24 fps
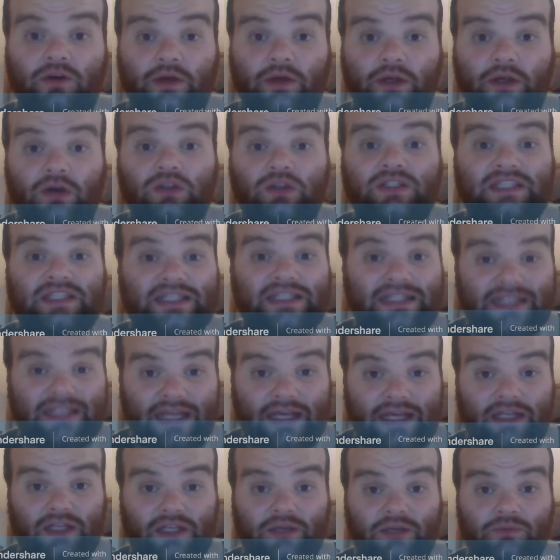going on
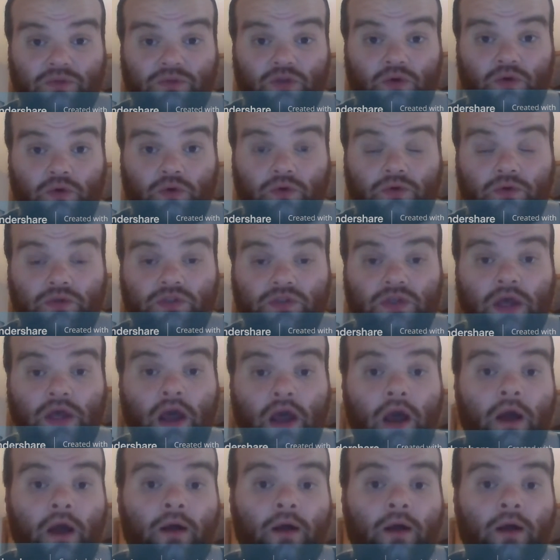stadium tours.